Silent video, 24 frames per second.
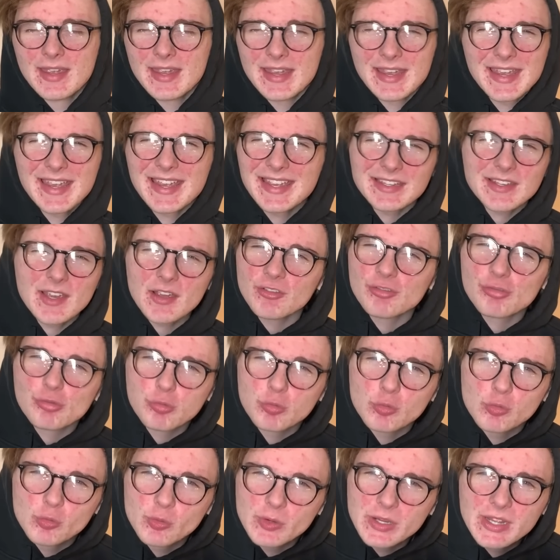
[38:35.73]
it gets
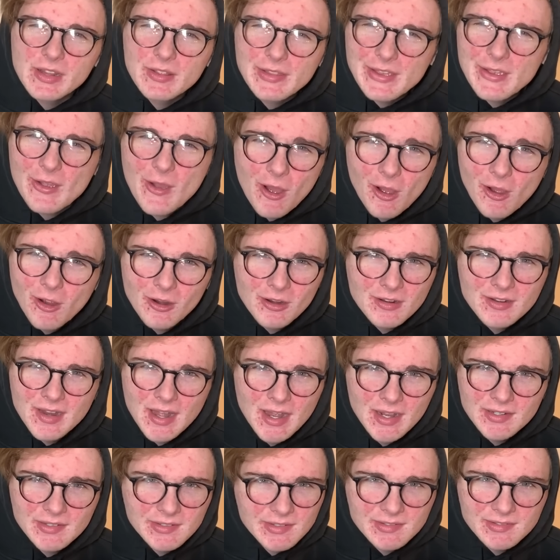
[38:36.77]
really hard
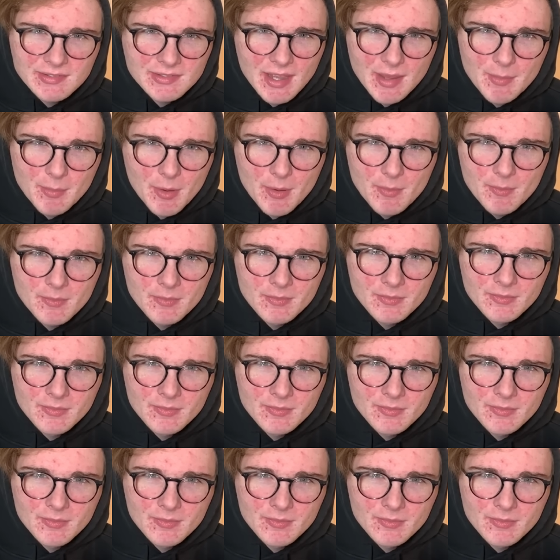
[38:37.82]
not to skip them.